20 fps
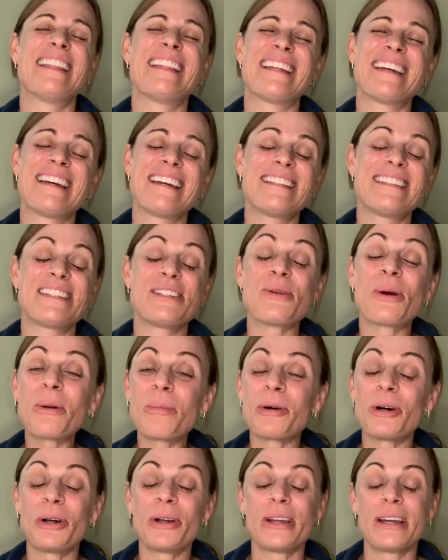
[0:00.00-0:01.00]
it's
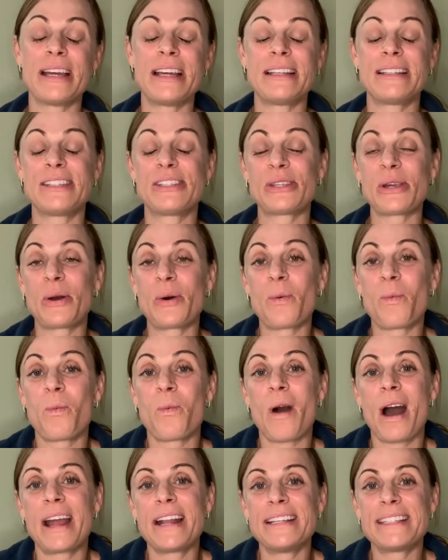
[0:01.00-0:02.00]
normal. And so
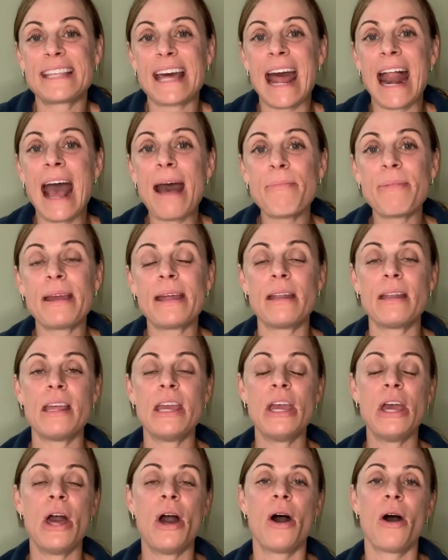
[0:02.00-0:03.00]
why does that happen?
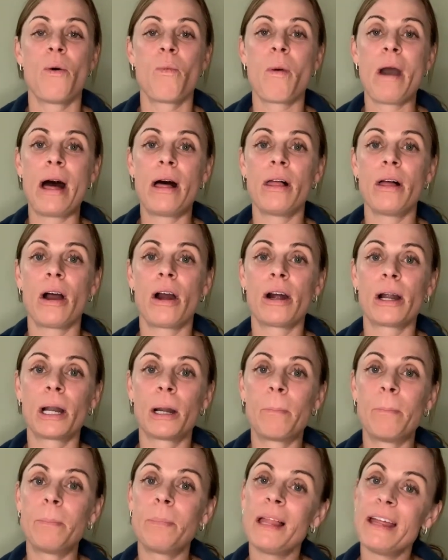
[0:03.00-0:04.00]
Well,
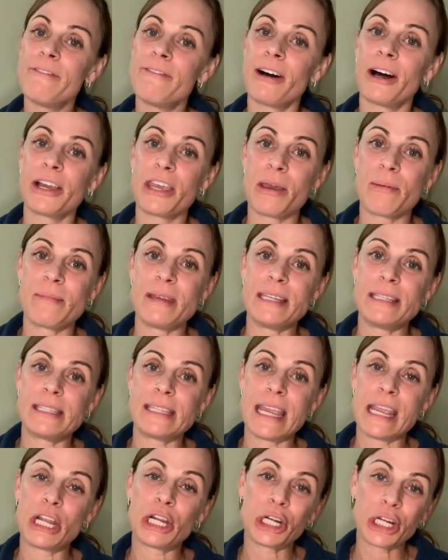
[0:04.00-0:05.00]
our blood volume is
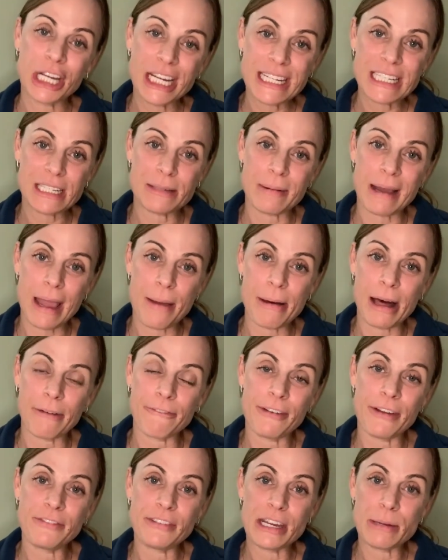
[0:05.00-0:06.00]
increased by about
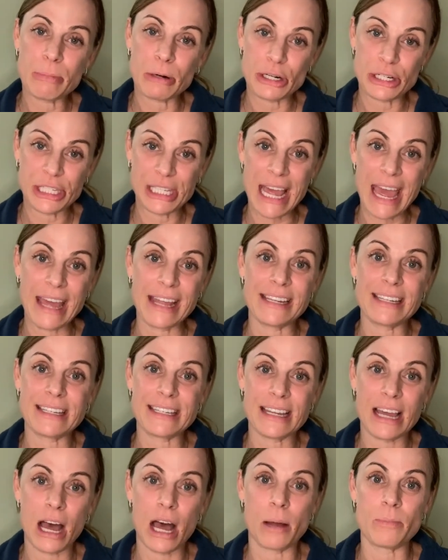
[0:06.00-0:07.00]

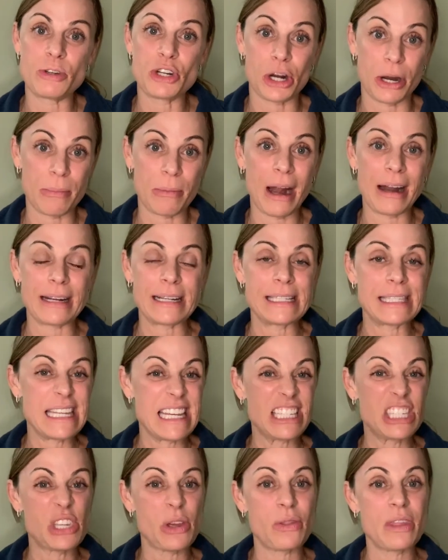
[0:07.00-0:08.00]
50% during pregnancy.
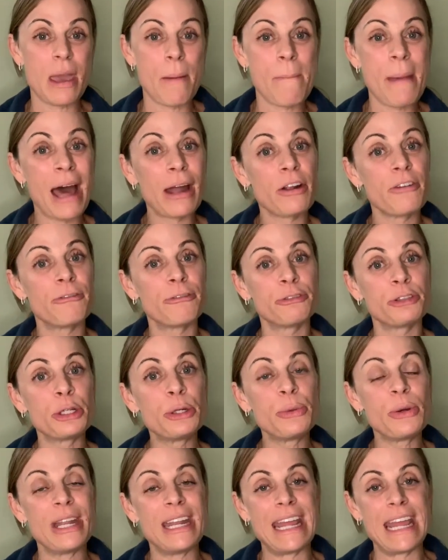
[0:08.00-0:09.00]
So the amount of
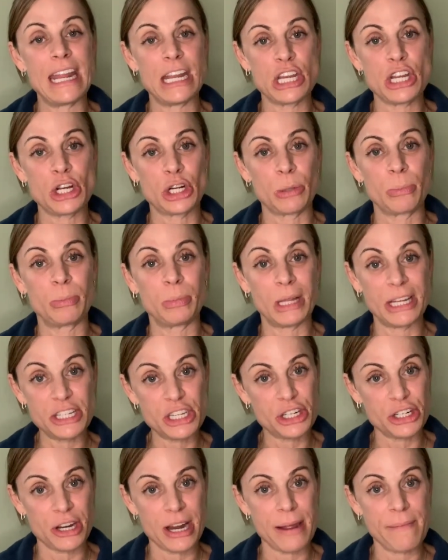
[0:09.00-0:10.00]
fluid in your
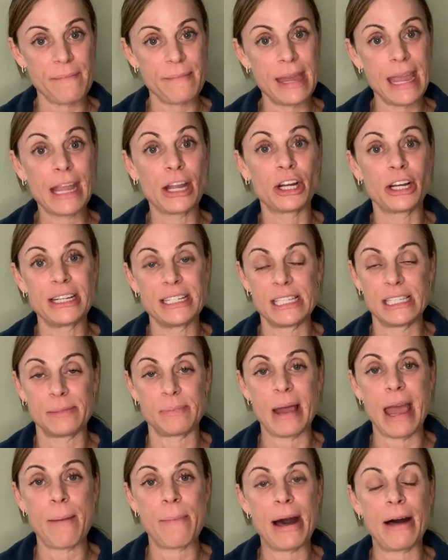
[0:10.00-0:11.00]
bloodstream increases
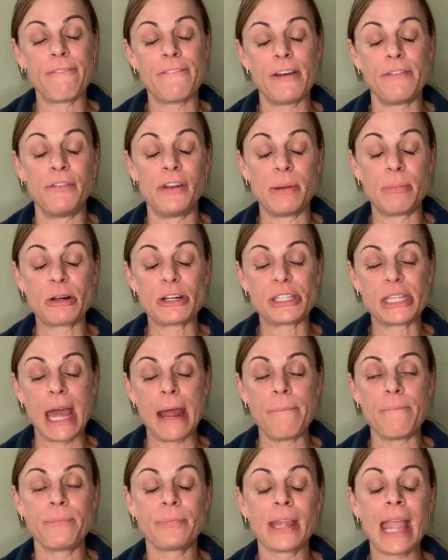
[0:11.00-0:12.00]
by about 50%.
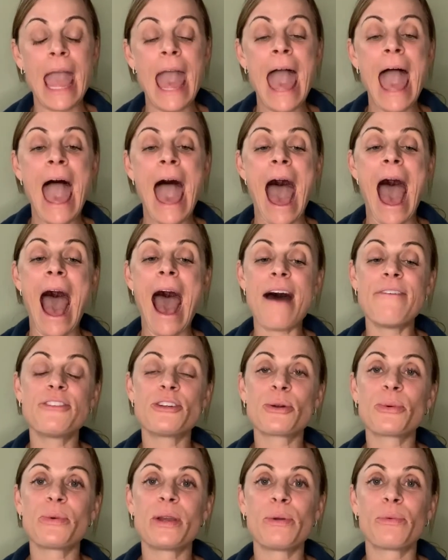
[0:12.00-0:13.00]

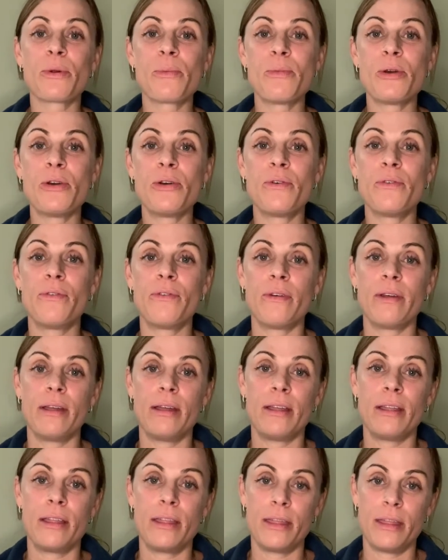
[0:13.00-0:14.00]
After we remove
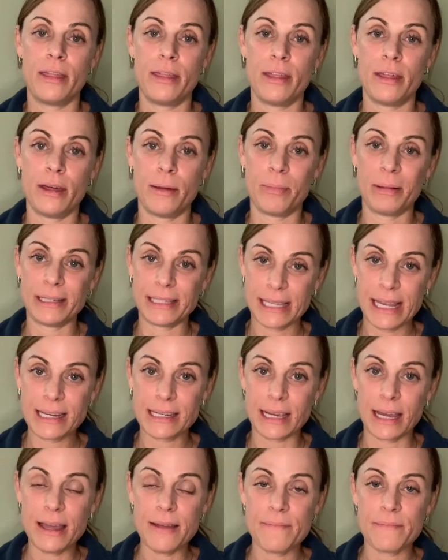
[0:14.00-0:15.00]
the
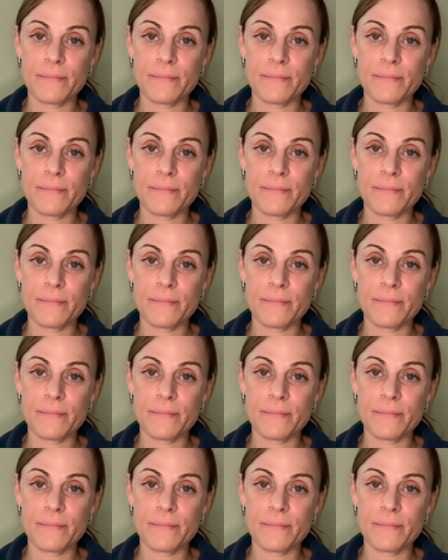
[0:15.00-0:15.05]
placenta,